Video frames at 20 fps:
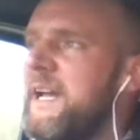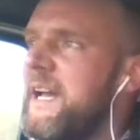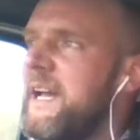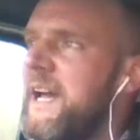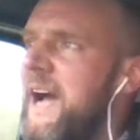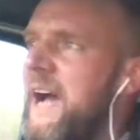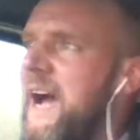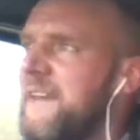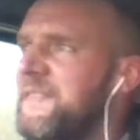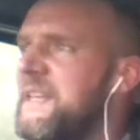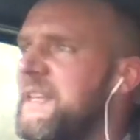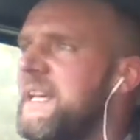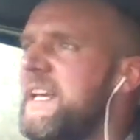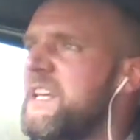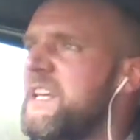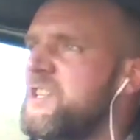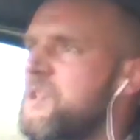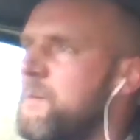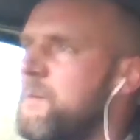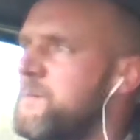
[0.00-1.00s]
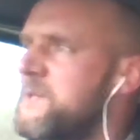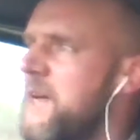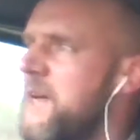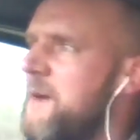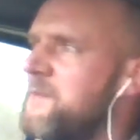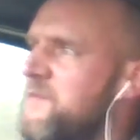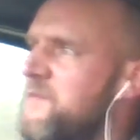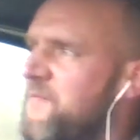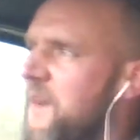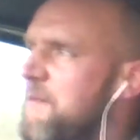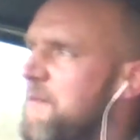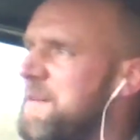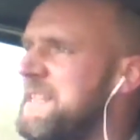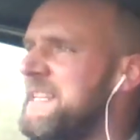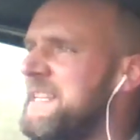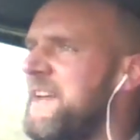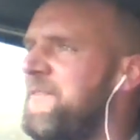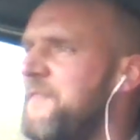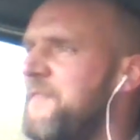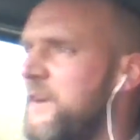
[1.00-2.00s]
I think it's sometimes very
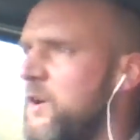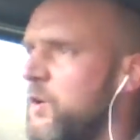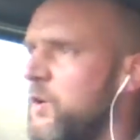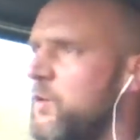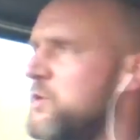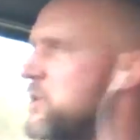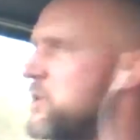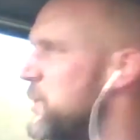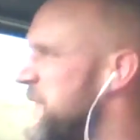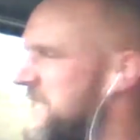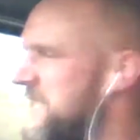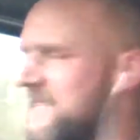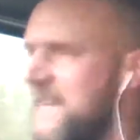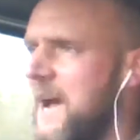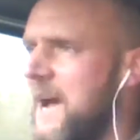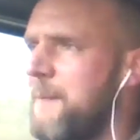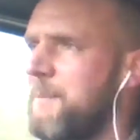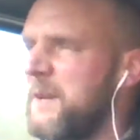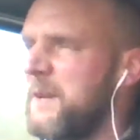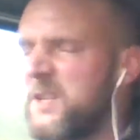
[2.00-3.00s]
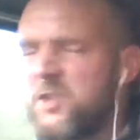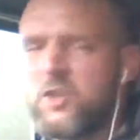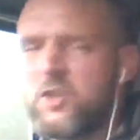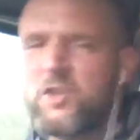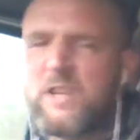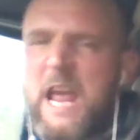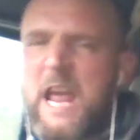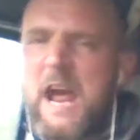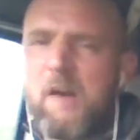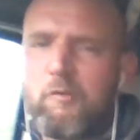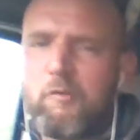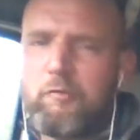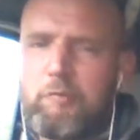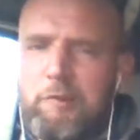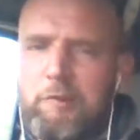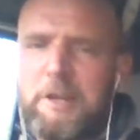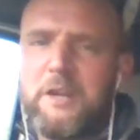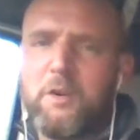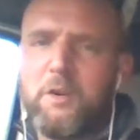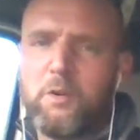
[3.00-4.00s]
difficult to establish just how
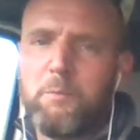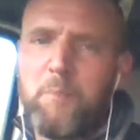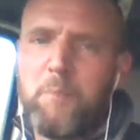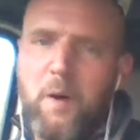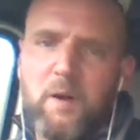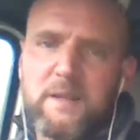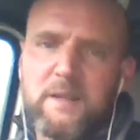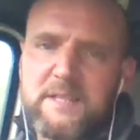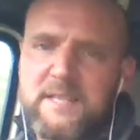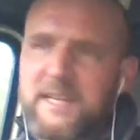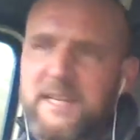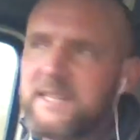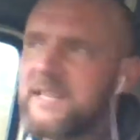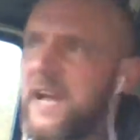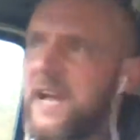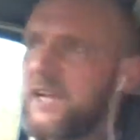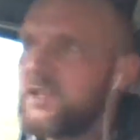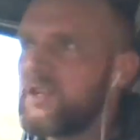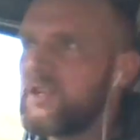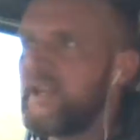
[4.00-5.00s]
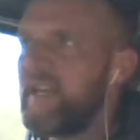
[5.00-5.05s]
real politics actually